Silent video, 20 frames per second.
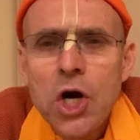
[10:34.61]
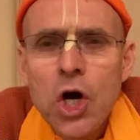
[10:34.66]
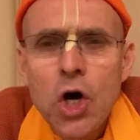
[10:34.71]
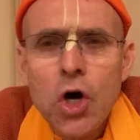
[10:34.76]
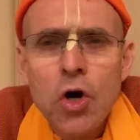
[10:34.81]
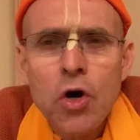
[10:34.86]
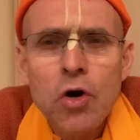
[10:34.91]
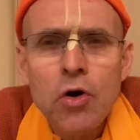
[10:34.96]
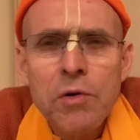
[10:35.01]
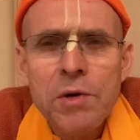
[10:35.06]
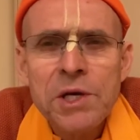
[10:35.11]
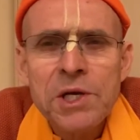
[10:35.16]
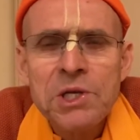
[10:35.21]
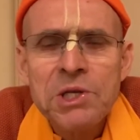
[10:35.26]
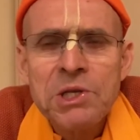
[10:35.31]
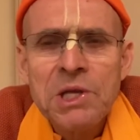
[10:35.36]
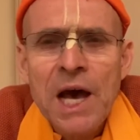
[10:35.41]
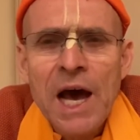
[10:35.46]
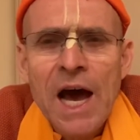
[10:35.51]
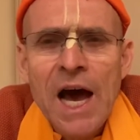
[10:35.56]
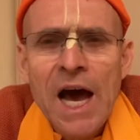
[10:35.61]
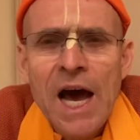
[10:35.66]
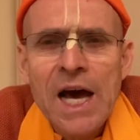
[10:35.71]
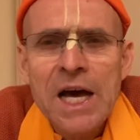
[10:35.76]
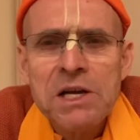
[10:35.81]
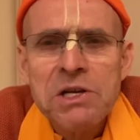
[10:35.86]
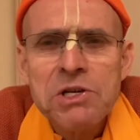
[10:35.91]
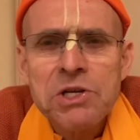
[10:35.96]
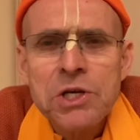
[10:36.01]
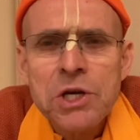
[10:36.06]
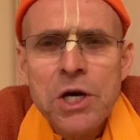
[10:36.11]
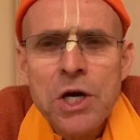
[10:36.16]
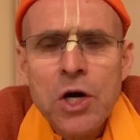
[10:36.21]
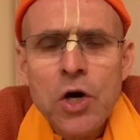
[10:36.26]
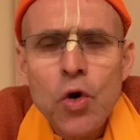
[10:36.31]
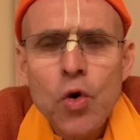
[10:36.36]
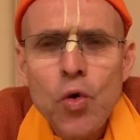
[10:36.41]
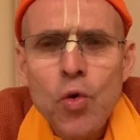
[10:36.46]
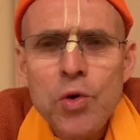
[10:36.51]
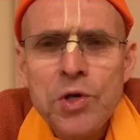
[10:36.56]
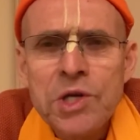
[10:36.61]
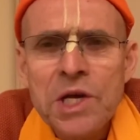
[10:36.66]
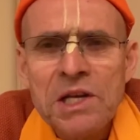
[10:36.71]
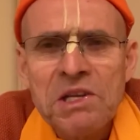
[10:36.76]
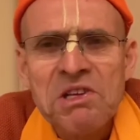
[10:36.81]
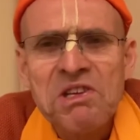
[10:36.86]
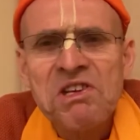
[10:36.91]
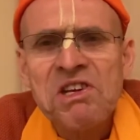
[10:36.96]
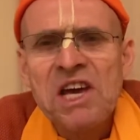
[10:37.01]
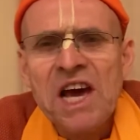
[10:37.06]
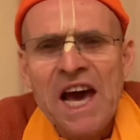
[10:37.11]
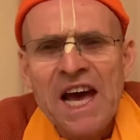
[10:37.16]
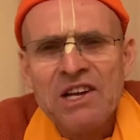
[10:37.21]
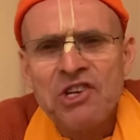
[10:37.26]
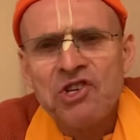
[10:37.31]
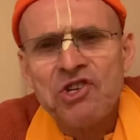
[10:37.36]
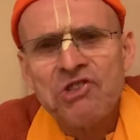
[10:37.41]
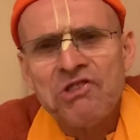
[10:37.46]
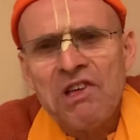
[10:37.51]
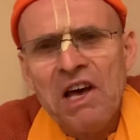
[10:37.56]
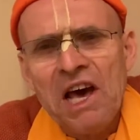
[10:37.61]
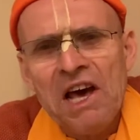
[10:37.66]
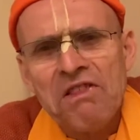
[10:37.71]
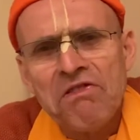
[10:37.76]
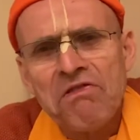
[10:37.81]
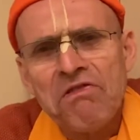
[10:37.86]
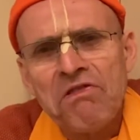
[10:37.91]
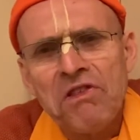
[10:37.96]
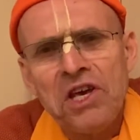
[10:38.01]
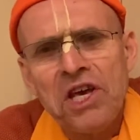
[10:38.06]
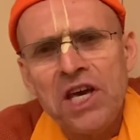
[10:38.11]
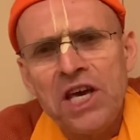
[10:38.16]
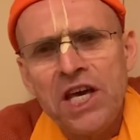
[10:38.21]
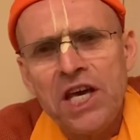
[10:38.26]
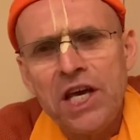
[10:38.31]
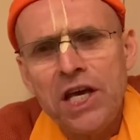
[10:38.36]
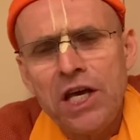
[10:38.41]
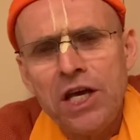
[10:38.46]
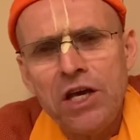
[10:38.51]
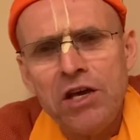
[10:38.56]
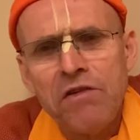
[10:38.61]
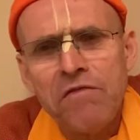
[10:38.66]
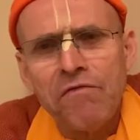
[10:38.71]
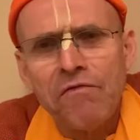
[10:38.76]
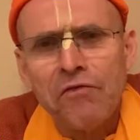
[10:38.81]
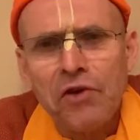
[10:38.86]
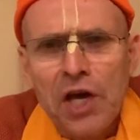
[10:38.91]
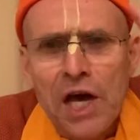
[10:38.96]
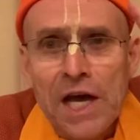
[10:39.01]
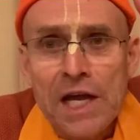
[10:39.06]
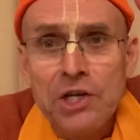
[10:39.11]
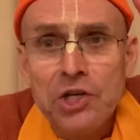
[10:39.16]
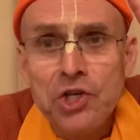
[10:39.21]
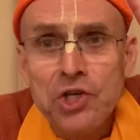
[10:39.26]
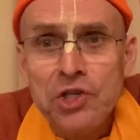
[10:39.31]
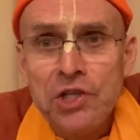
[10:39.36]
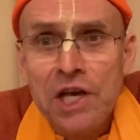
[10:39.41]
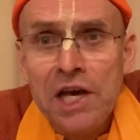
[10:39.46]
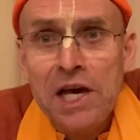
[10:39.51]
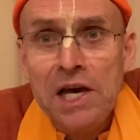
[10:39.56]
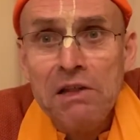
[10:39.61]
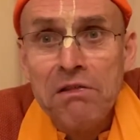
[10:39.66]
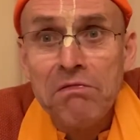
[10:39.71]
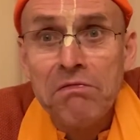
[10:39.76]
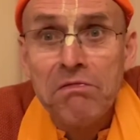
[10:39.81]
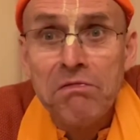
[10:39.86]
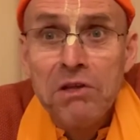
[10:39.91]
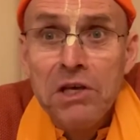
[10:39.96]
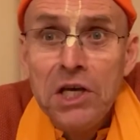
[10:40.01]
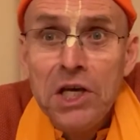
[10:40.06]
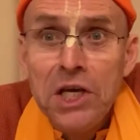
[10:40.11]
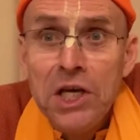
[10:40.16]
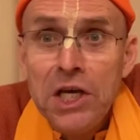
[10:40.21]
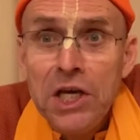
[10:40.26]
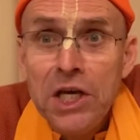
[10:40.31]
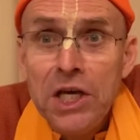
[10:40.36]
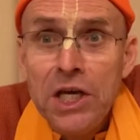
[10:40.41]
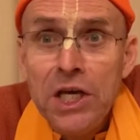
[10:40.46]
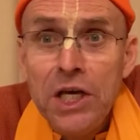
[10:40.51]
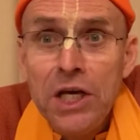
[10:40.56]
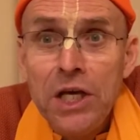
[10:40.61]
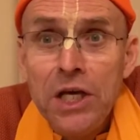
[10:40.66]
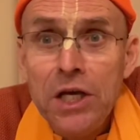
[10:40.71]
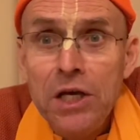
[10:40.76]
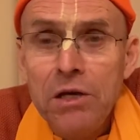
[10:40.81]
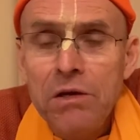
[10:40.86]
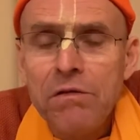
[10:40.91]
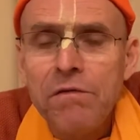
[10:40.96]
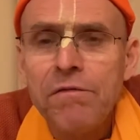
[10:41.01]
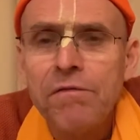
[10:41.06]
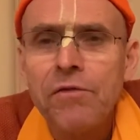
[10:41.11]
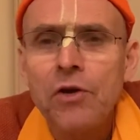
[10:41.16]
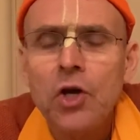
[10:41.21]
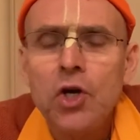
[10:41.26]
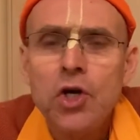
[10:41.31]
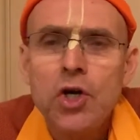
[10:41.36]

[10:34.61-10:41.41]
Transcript: Who is that? Who is that? Catch that thief! Catch that thief!